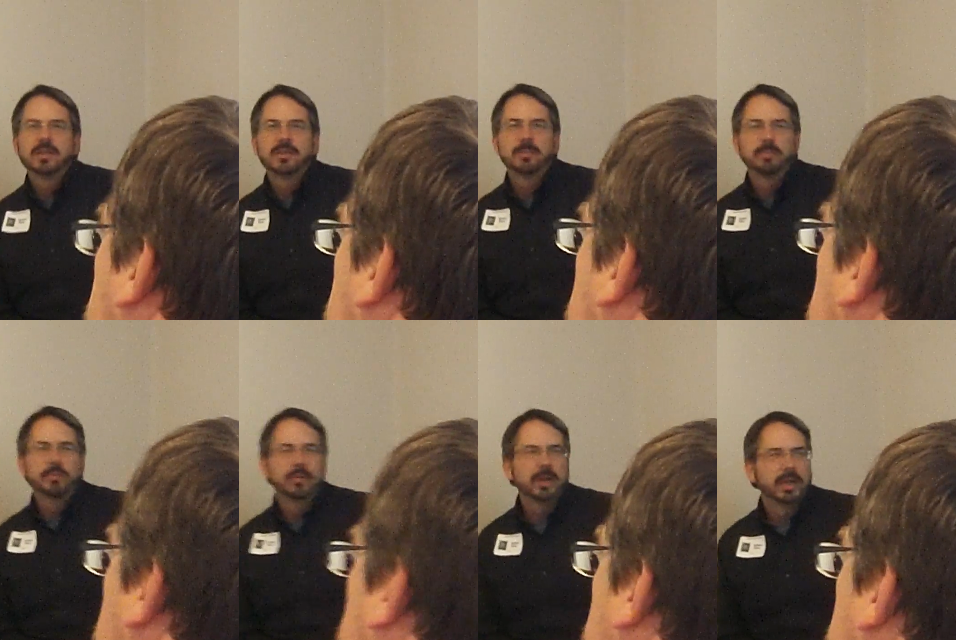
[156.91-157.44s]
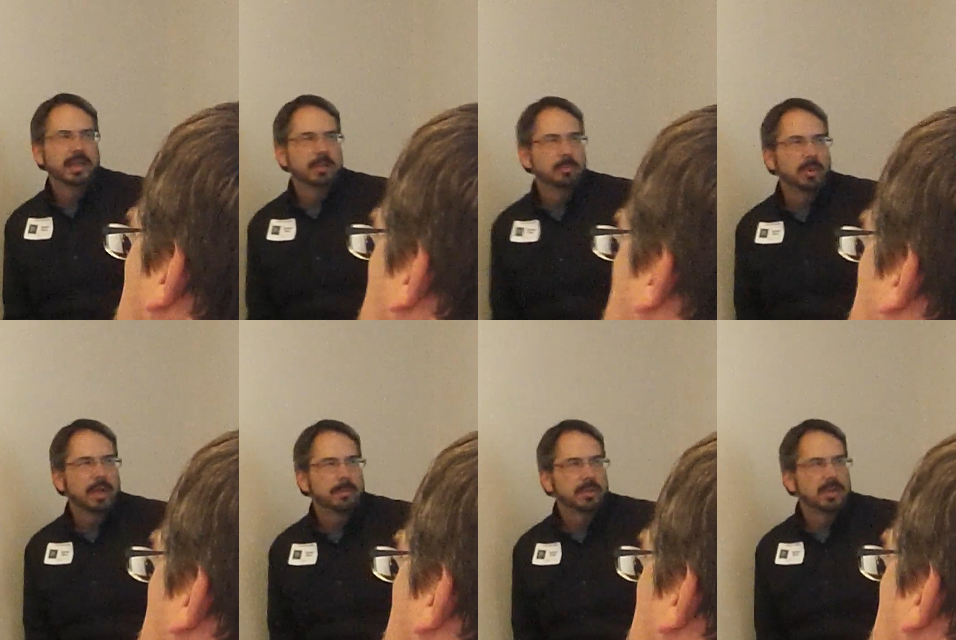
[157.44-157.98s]
It's by the
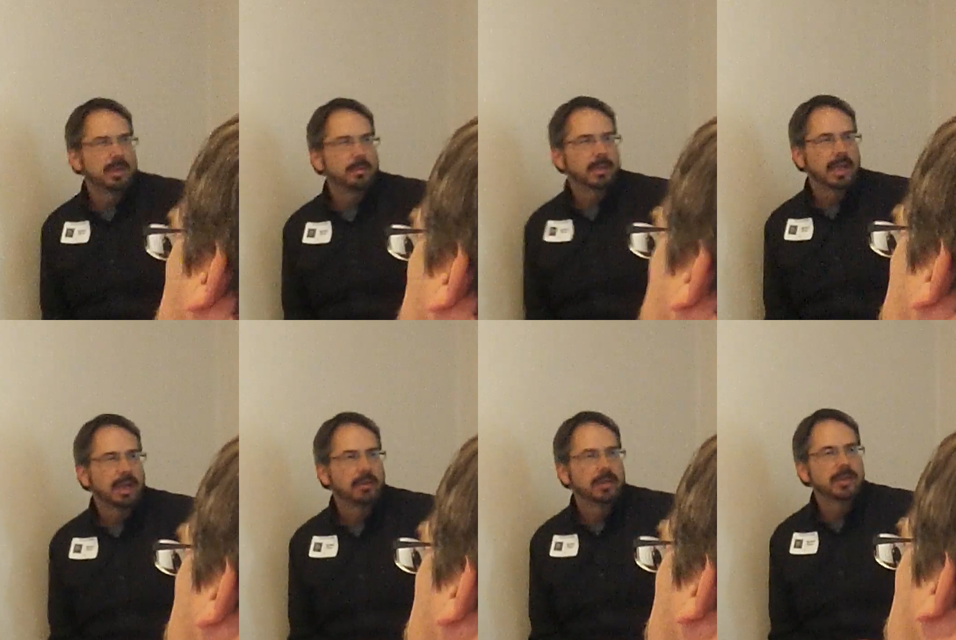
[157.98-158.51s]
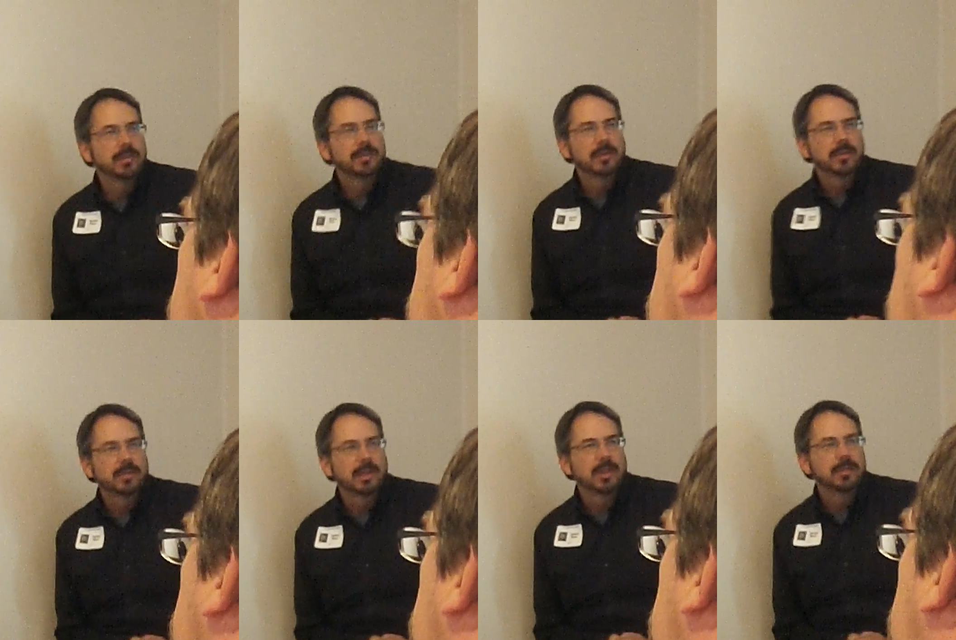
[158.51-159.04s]
Brant Museum and Galleries
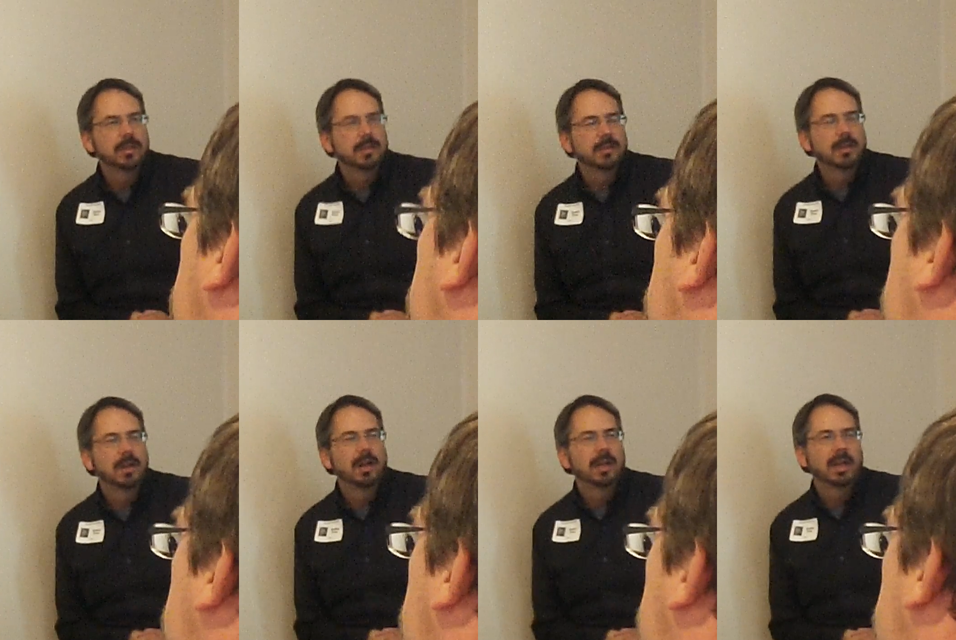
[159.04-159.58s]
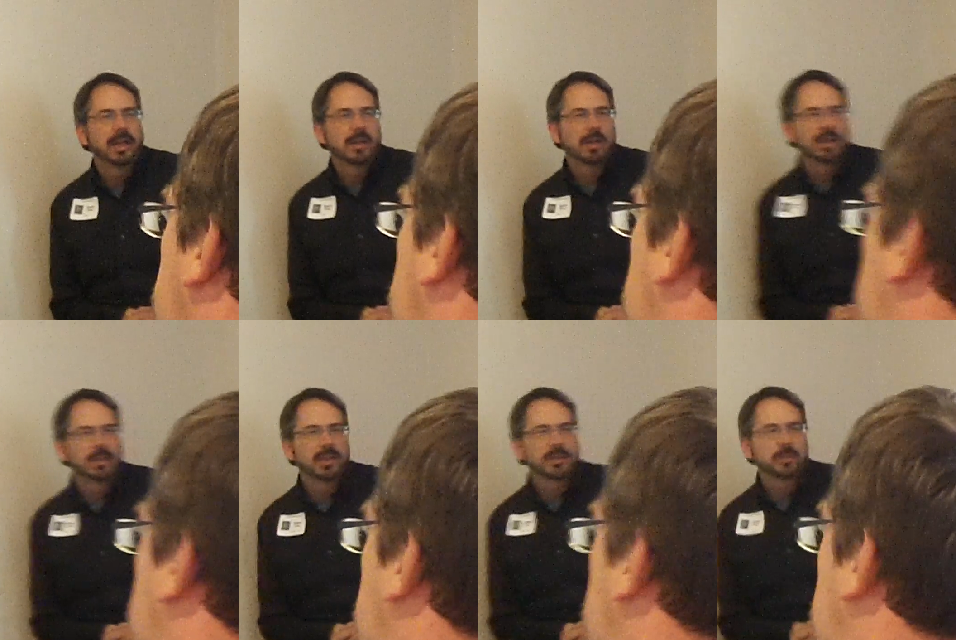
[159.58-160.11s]
Association. It's an online
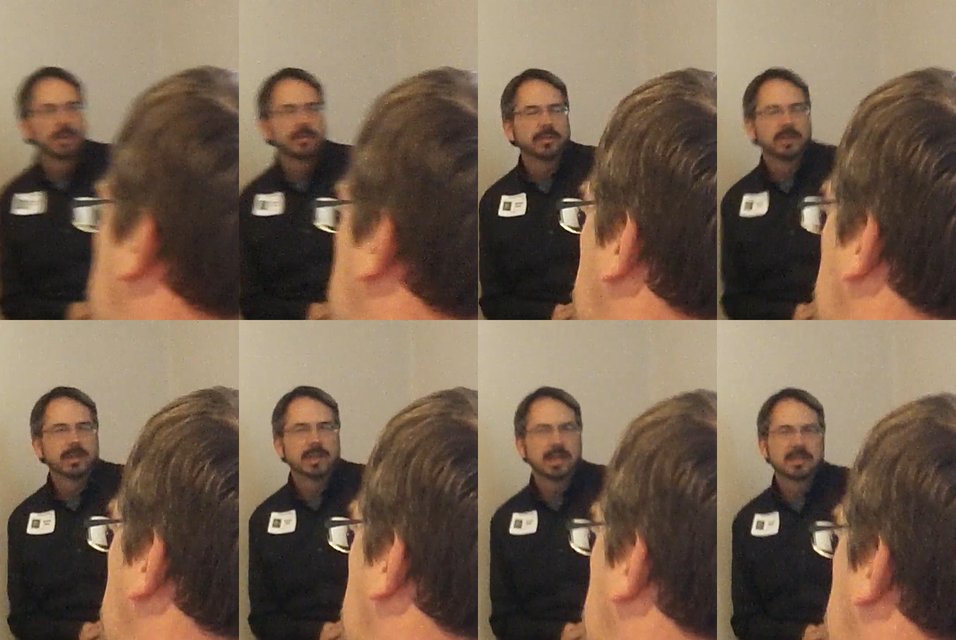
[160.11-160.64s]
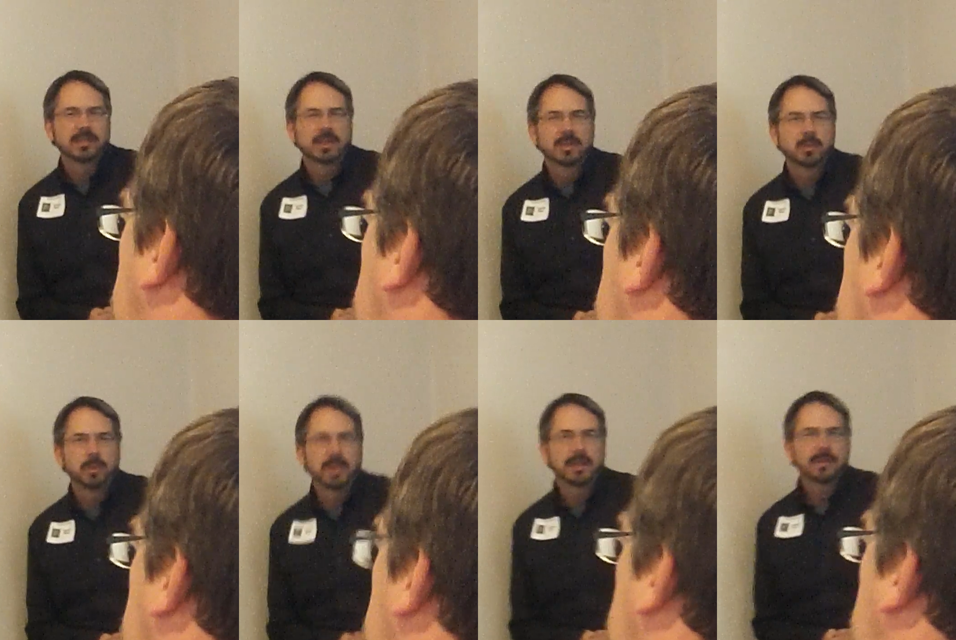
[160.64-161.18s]
contest running for the next
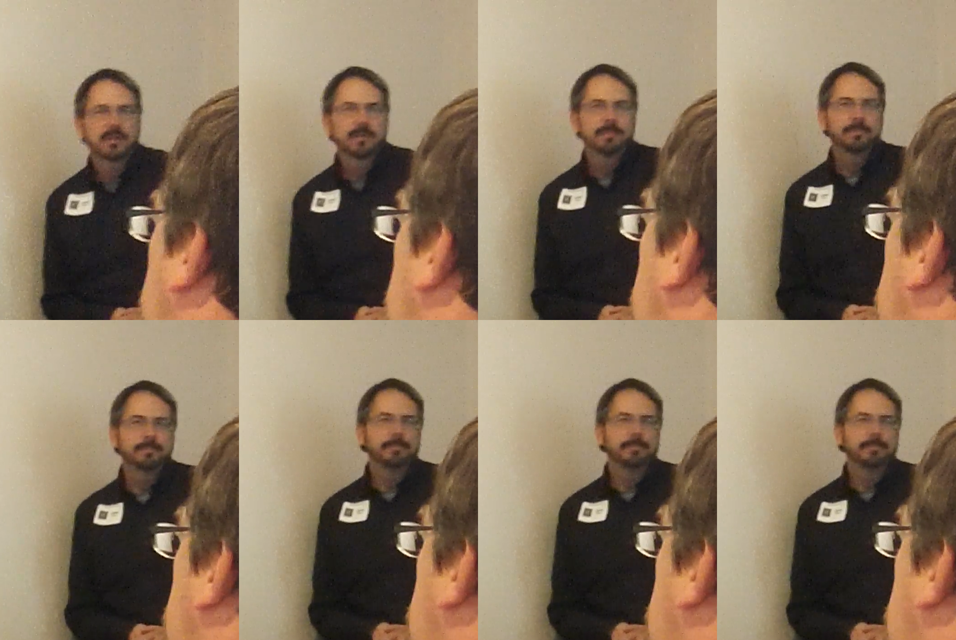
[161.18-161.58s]
six weeks.